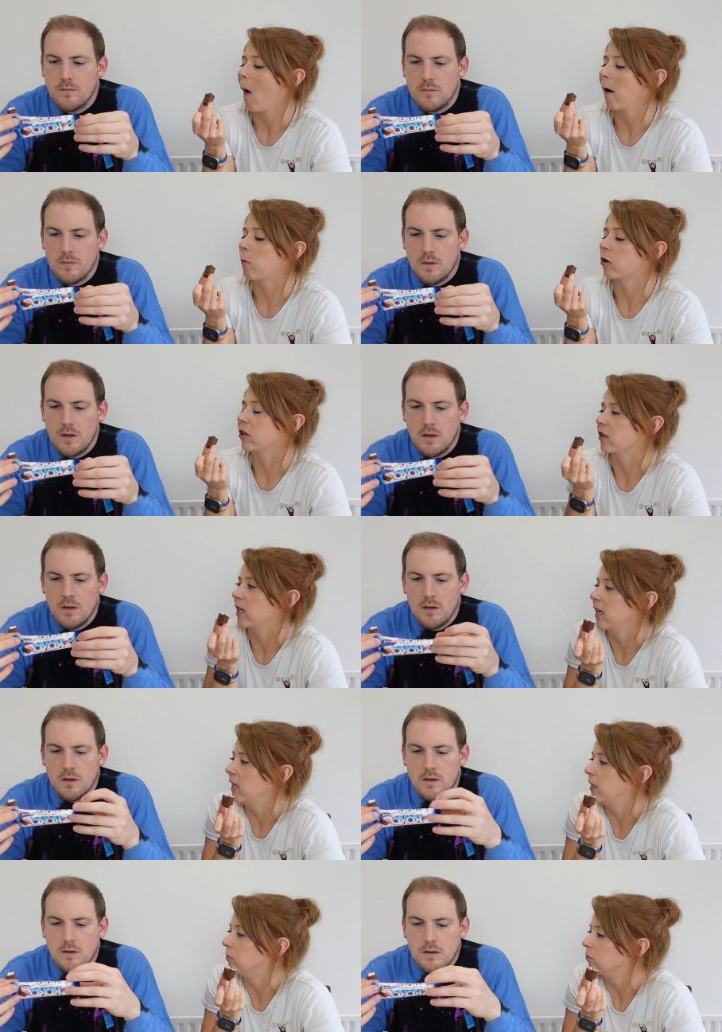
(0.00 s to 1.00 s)
Speaker 1: I'm gonna
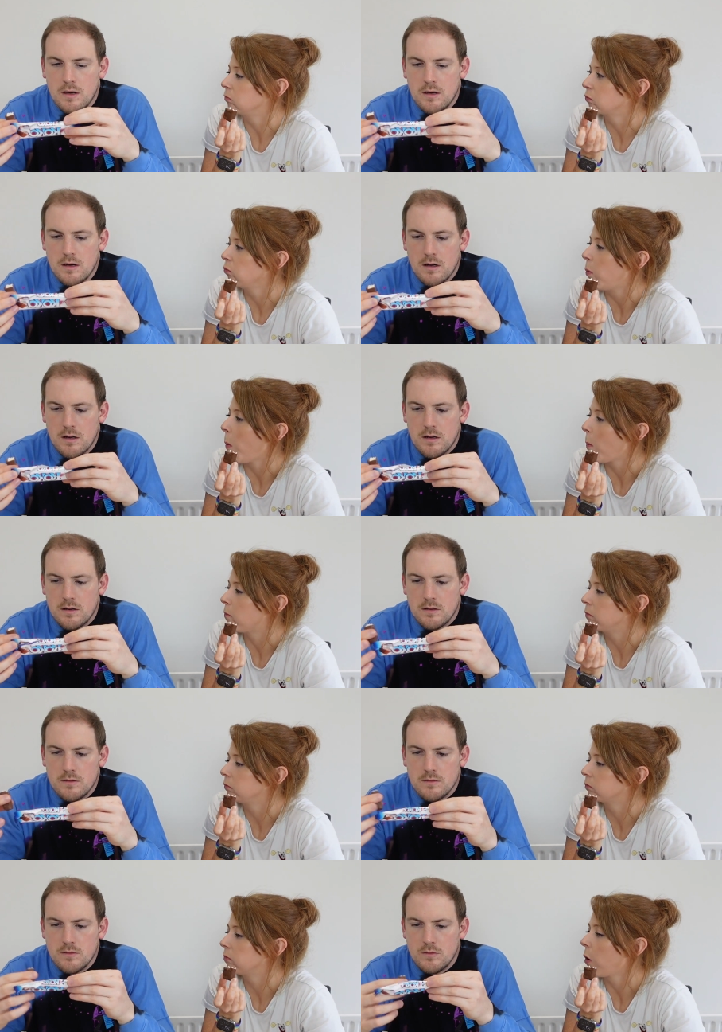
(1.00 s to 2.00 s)
show.
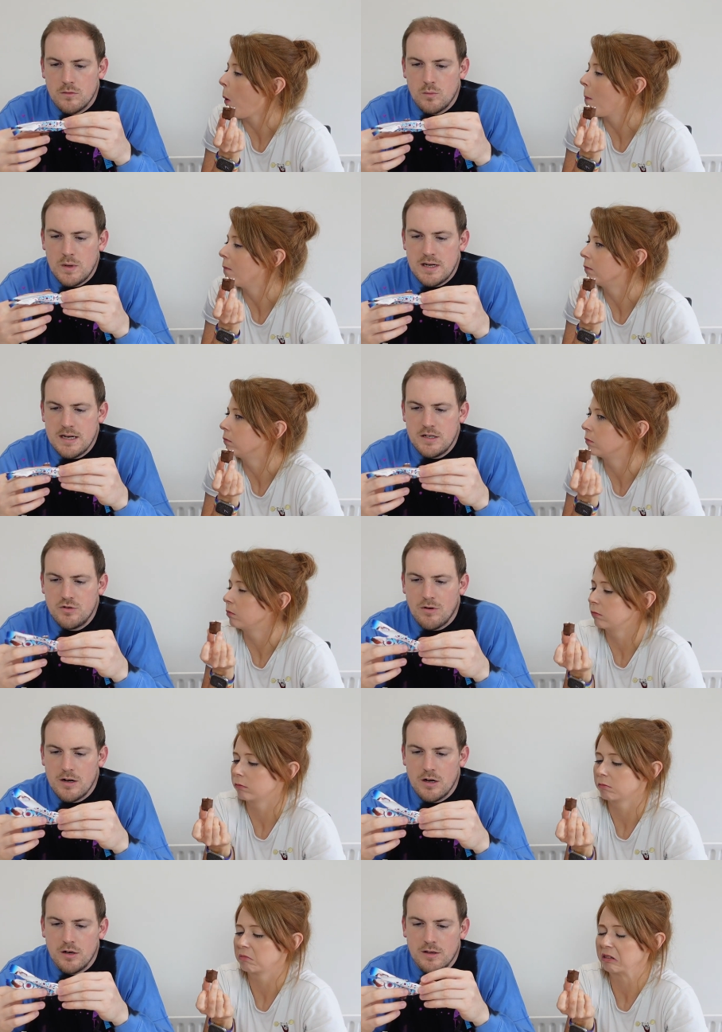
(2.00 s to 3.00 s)
Speaker 2: We did
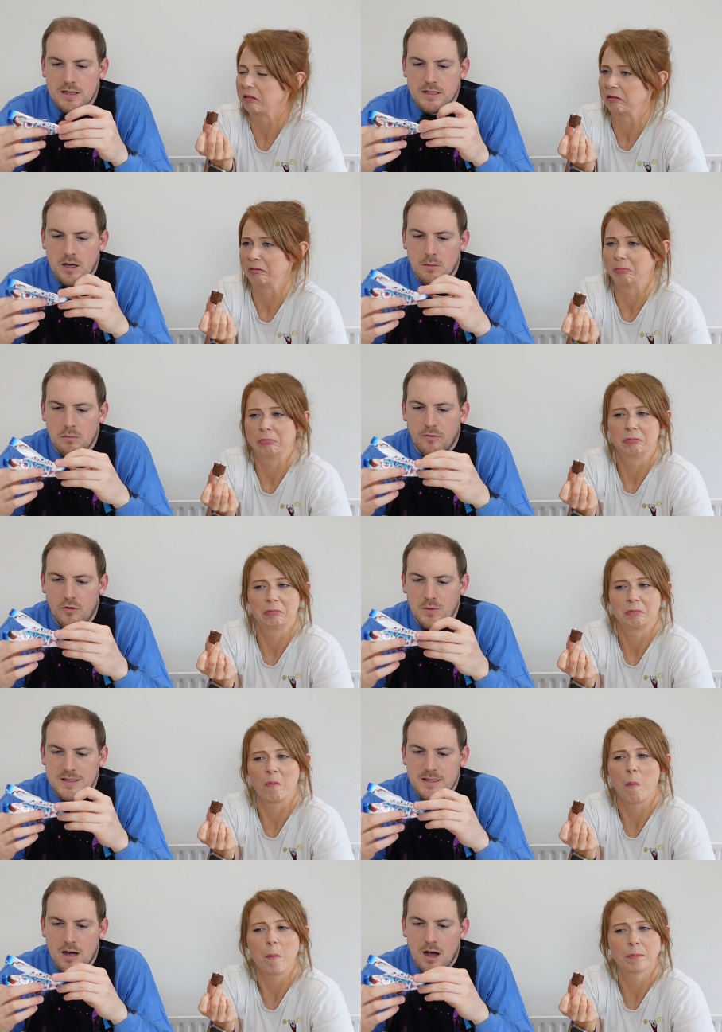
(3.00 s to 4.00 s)
try to look these up before
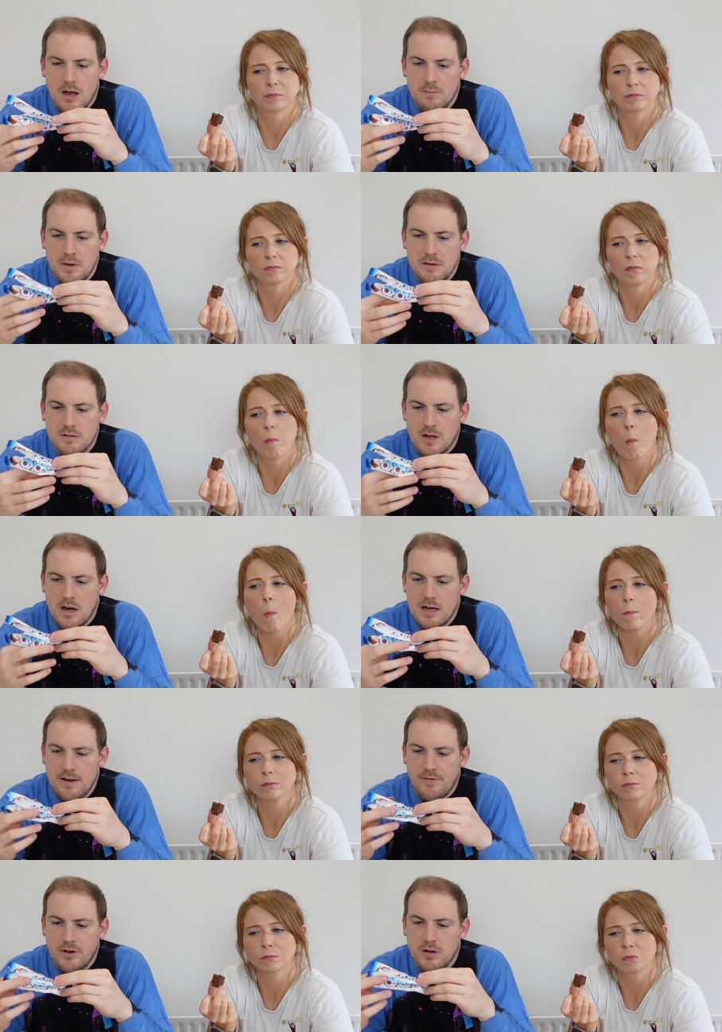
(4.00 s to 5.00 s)
we started, but it was kind
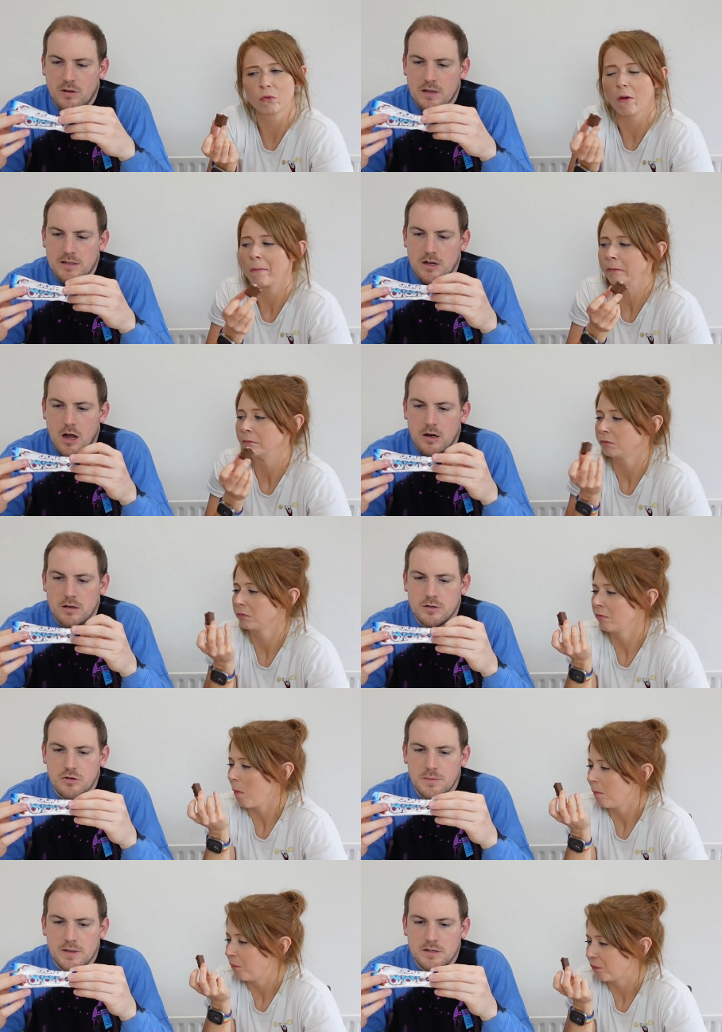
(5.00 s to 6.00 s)
of difficult and time
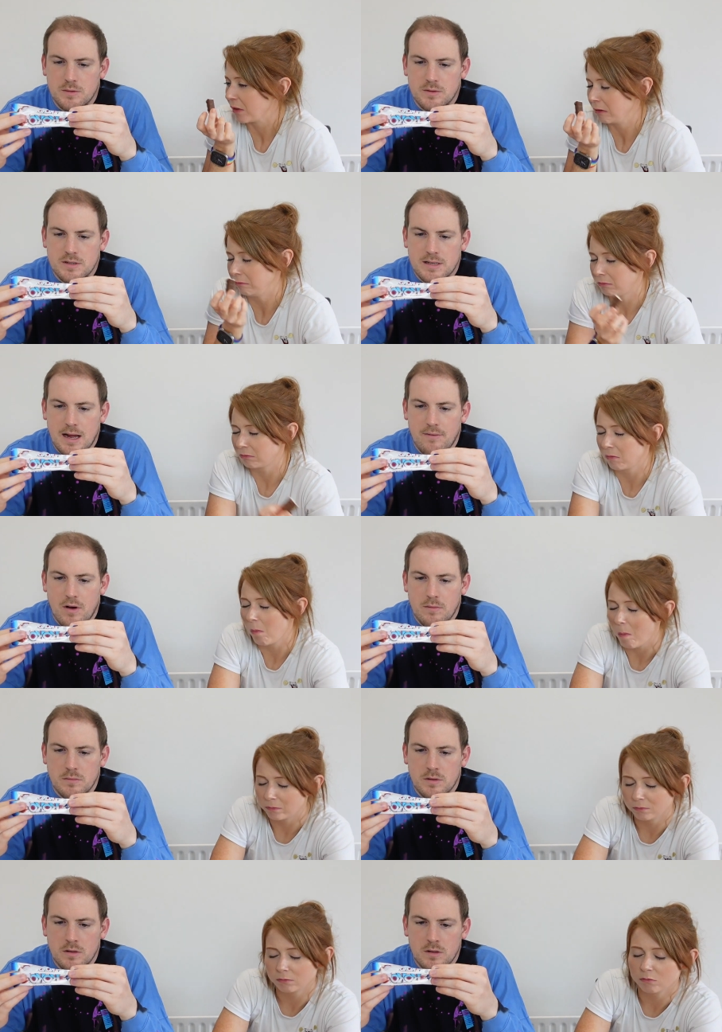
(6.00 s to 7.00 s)
consuming, so we just gave
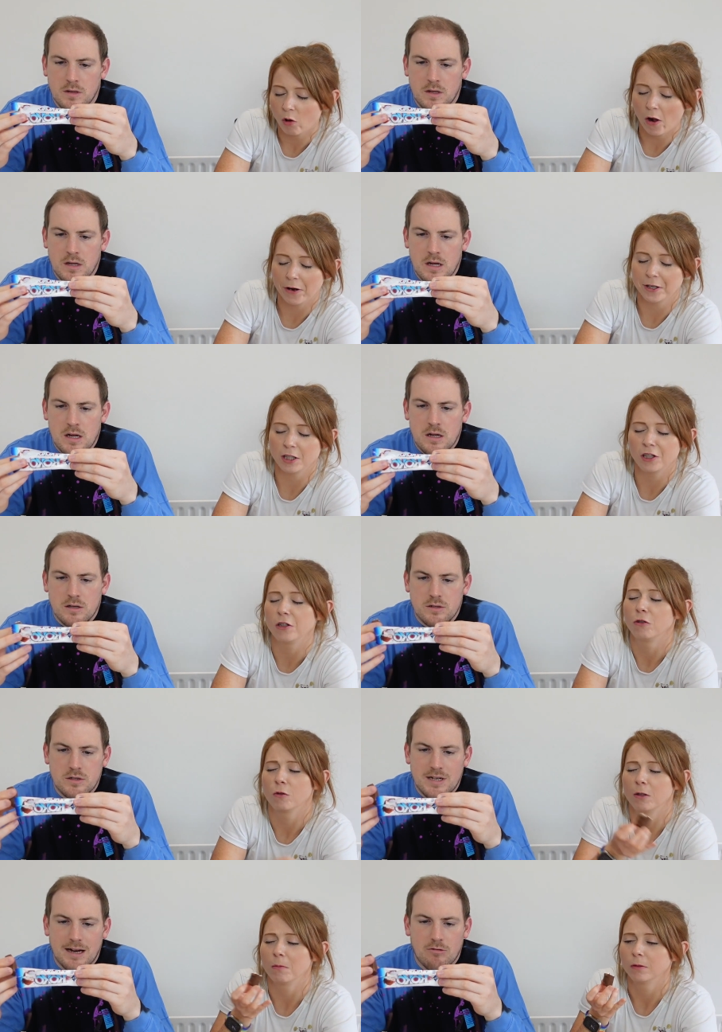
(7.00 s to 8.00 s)
up. I
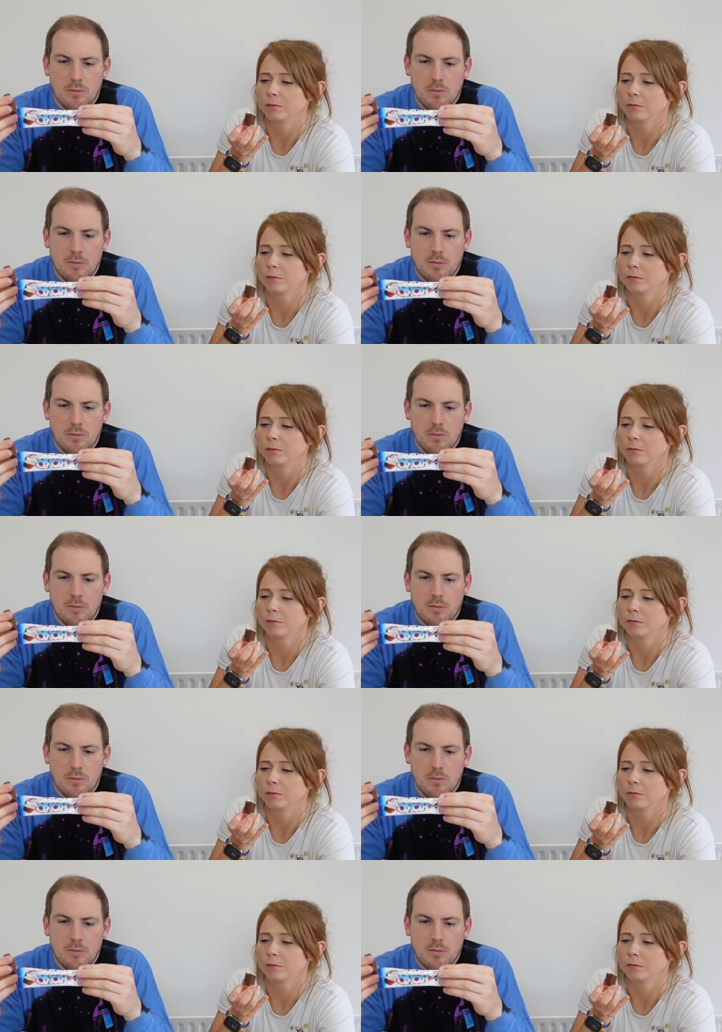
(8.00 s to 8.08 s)
Czech